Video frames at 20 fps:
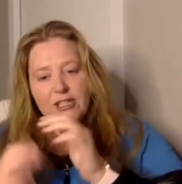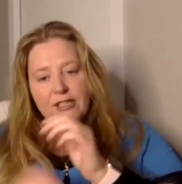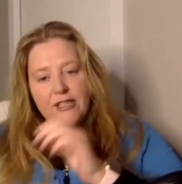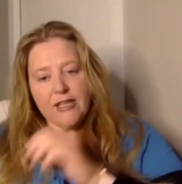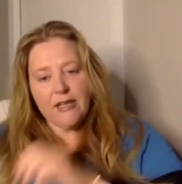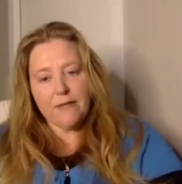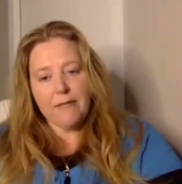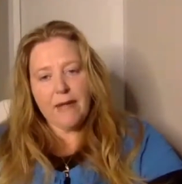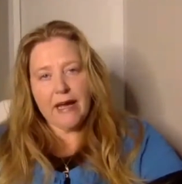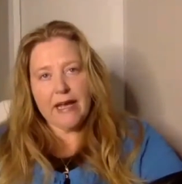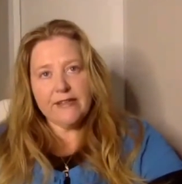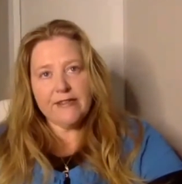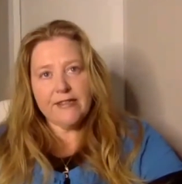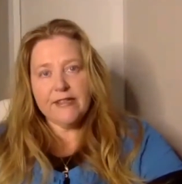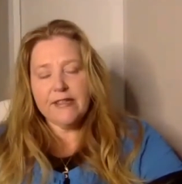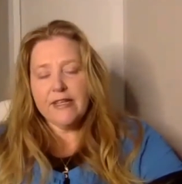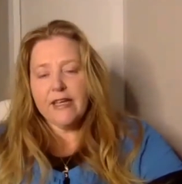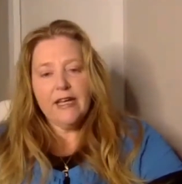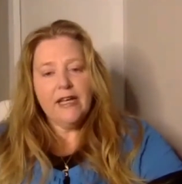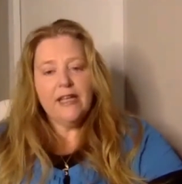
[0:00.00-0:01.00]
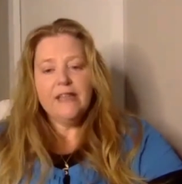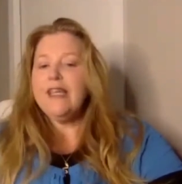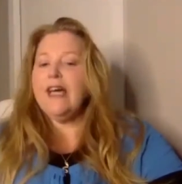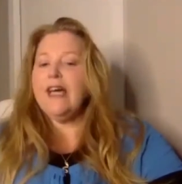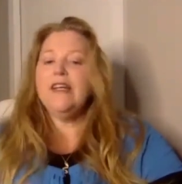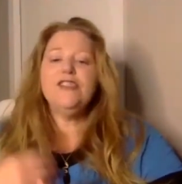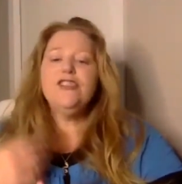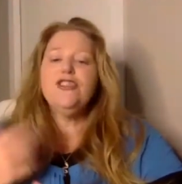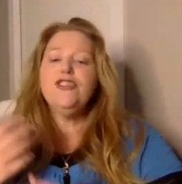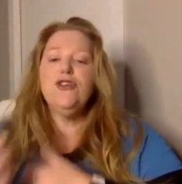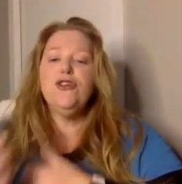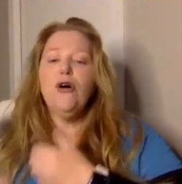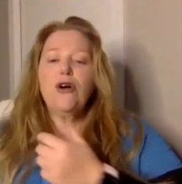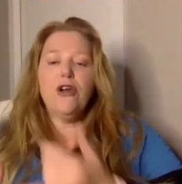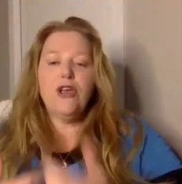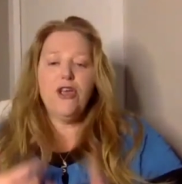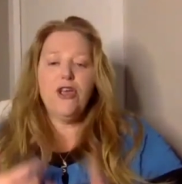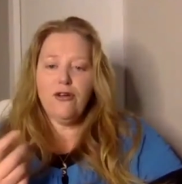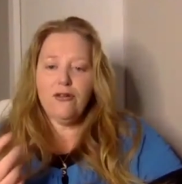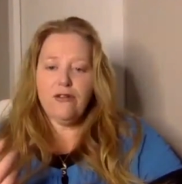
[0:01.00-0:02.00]
then makes it that it's not
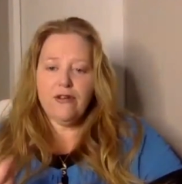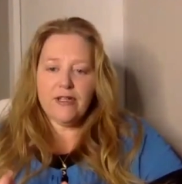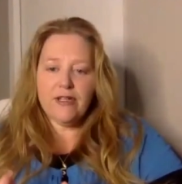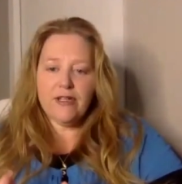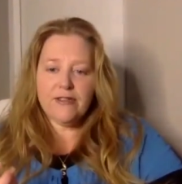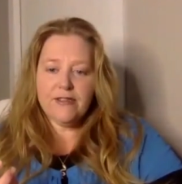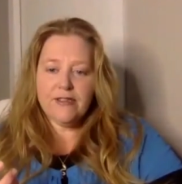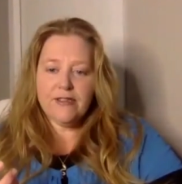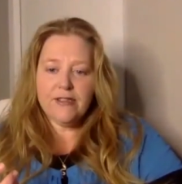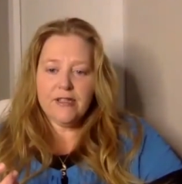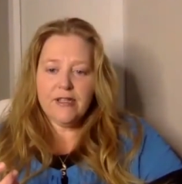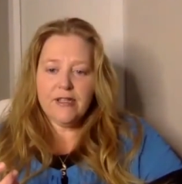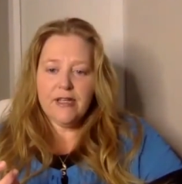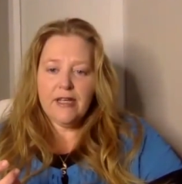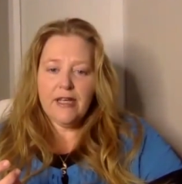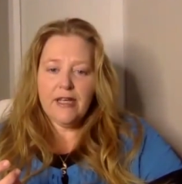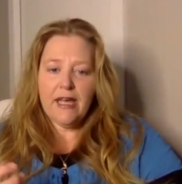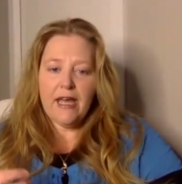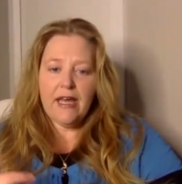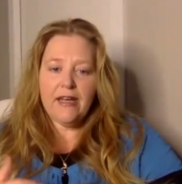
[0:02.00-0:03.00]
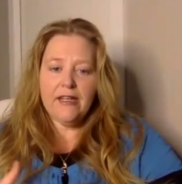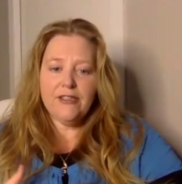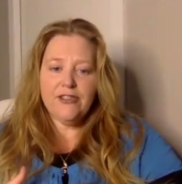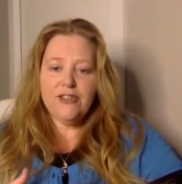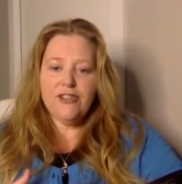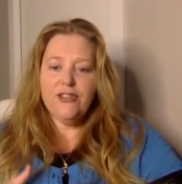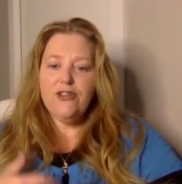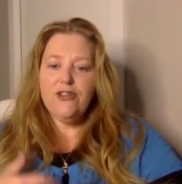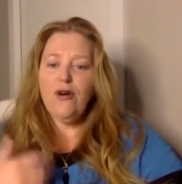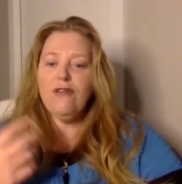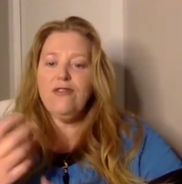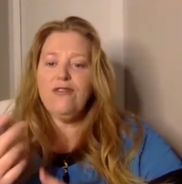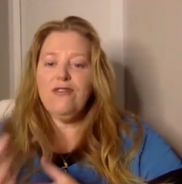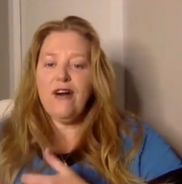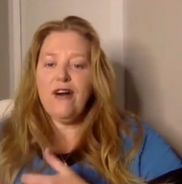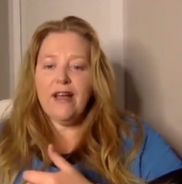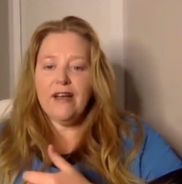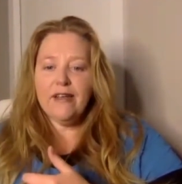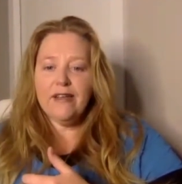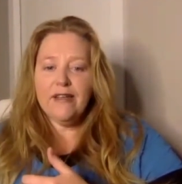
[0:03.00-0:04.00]
curious and it's not
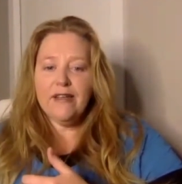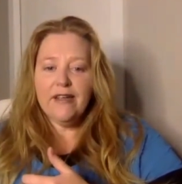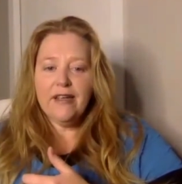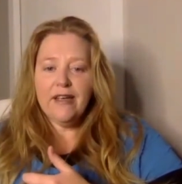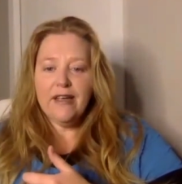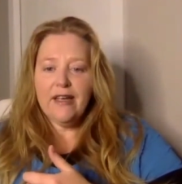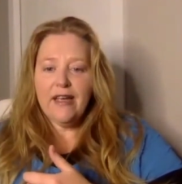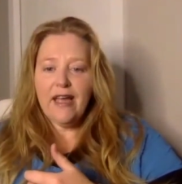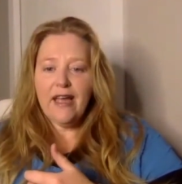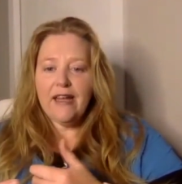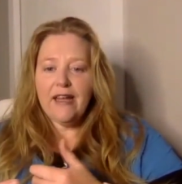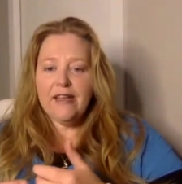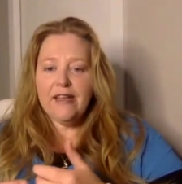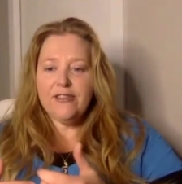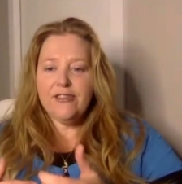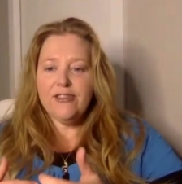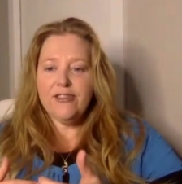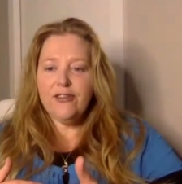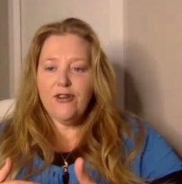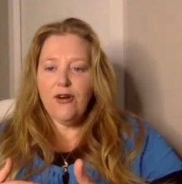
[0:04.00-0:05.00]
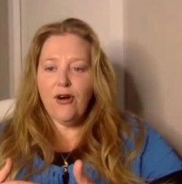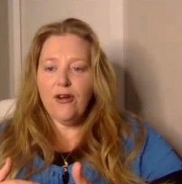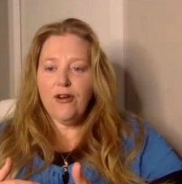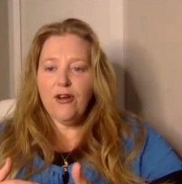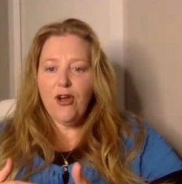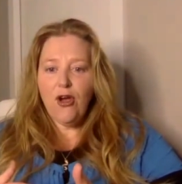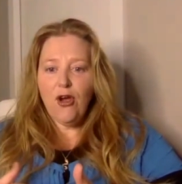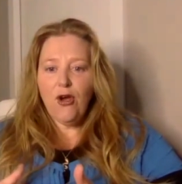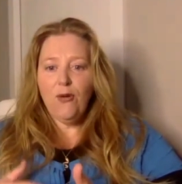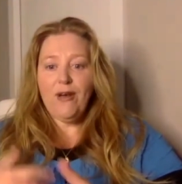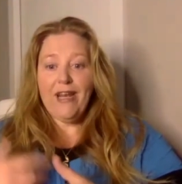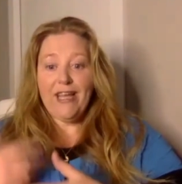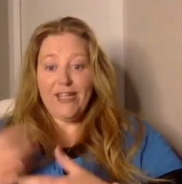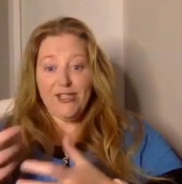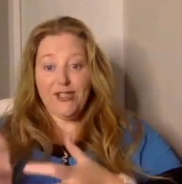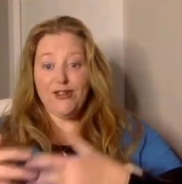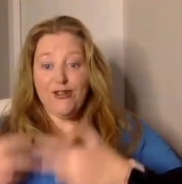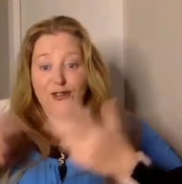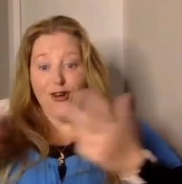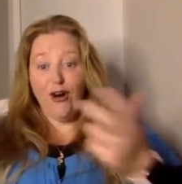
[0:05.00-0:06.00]
fun and it's not let's
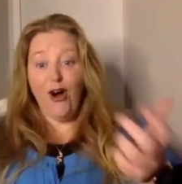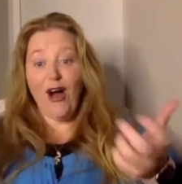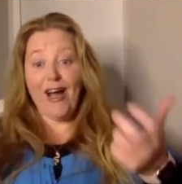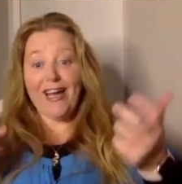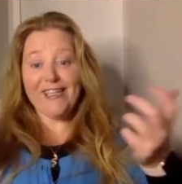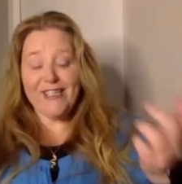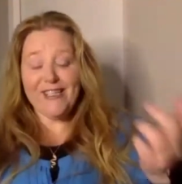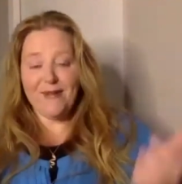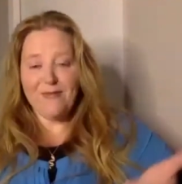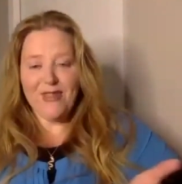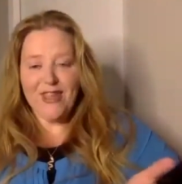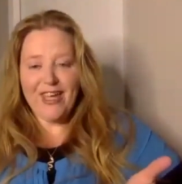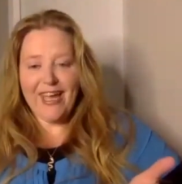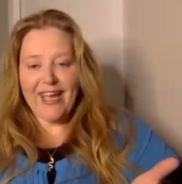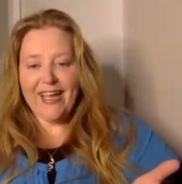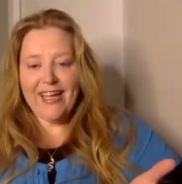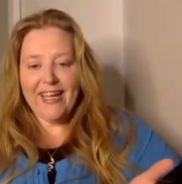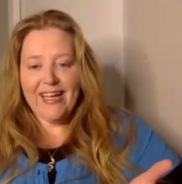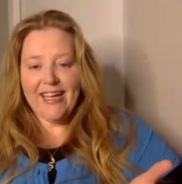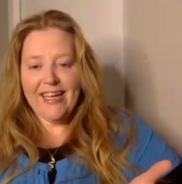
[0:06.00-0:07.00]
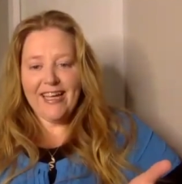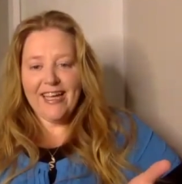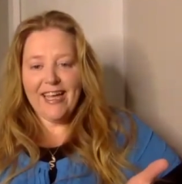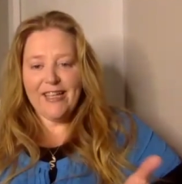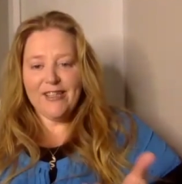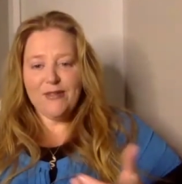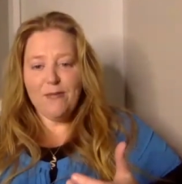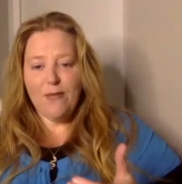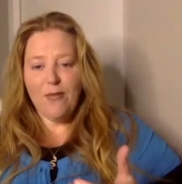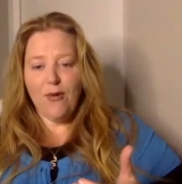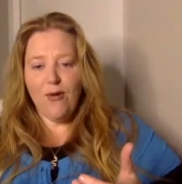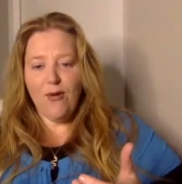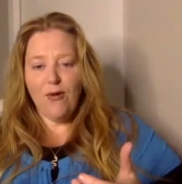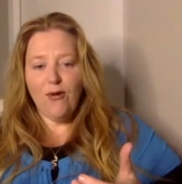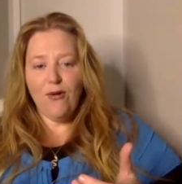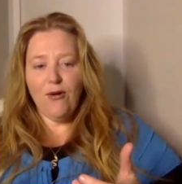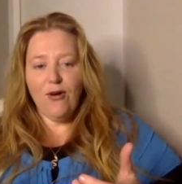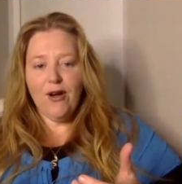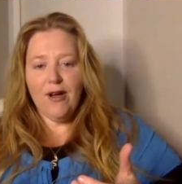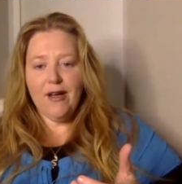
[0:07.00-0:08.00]
try something. It's
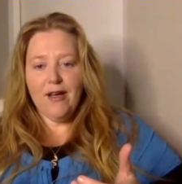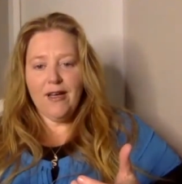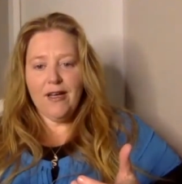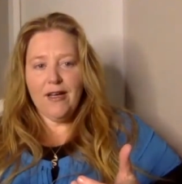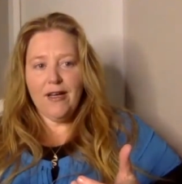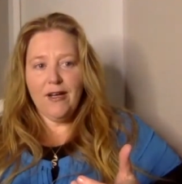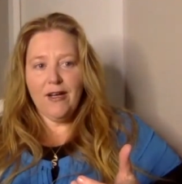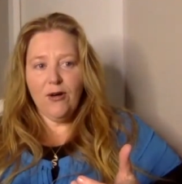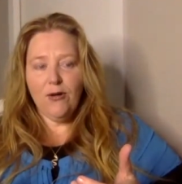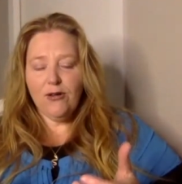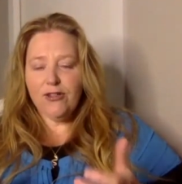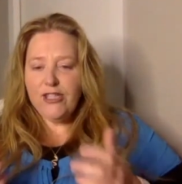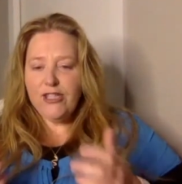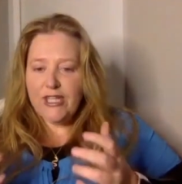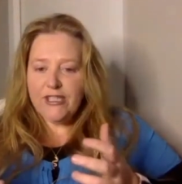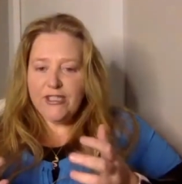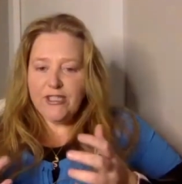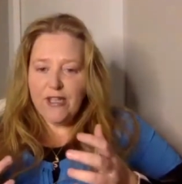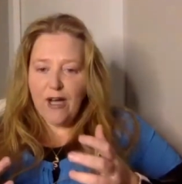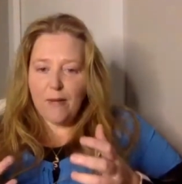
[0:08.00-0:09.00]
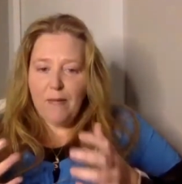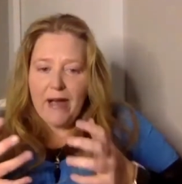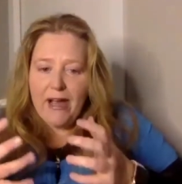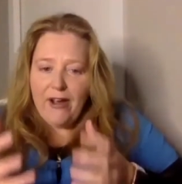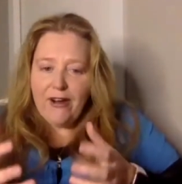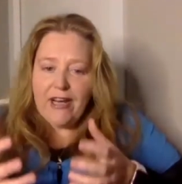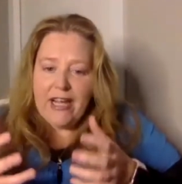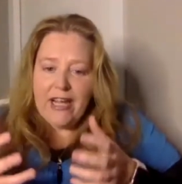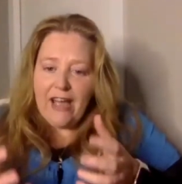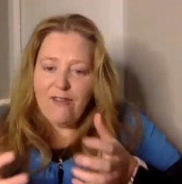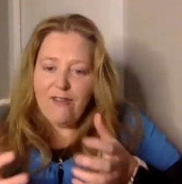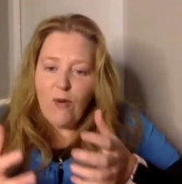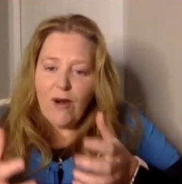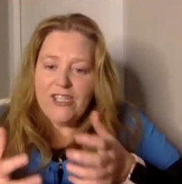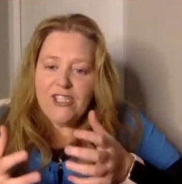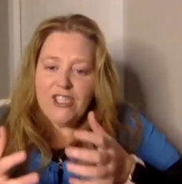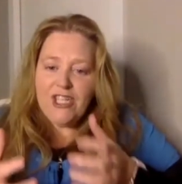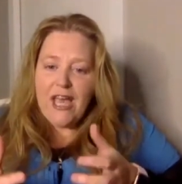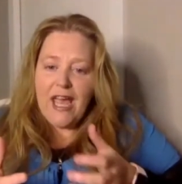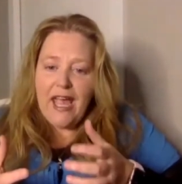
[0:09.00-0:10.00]
more, well, oh, geez, I may only have one
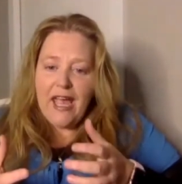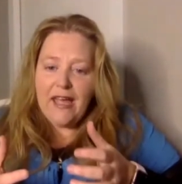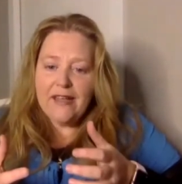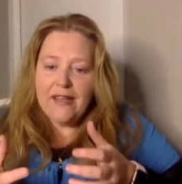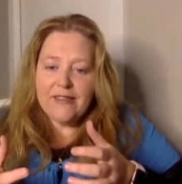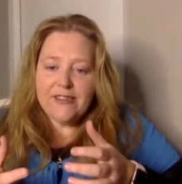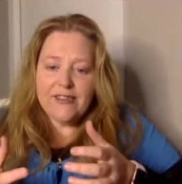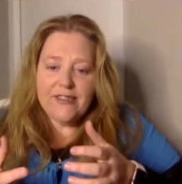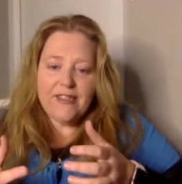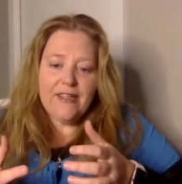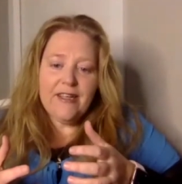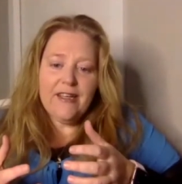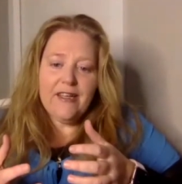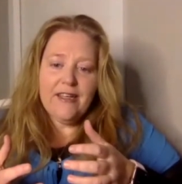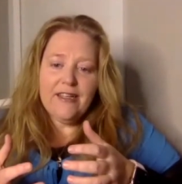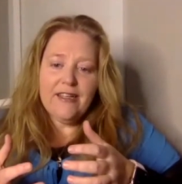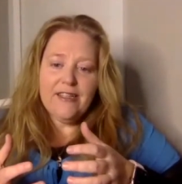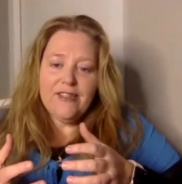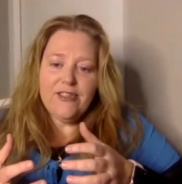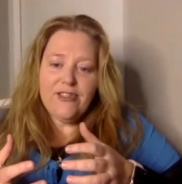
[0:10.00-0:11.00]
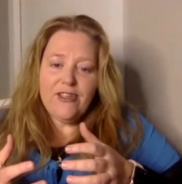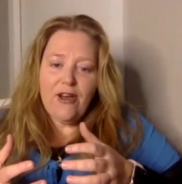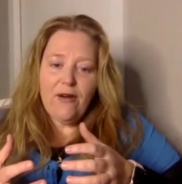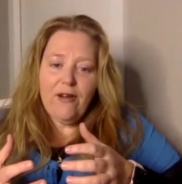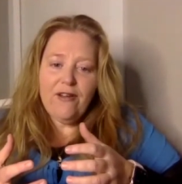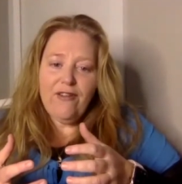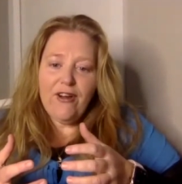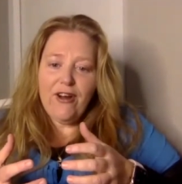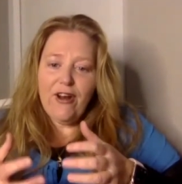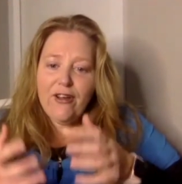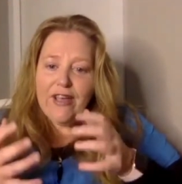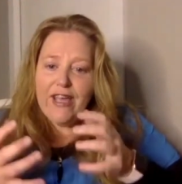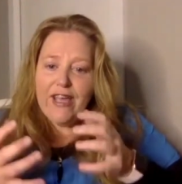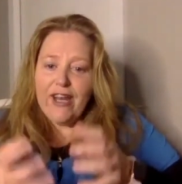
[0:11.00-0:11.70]
chance. So if I don't get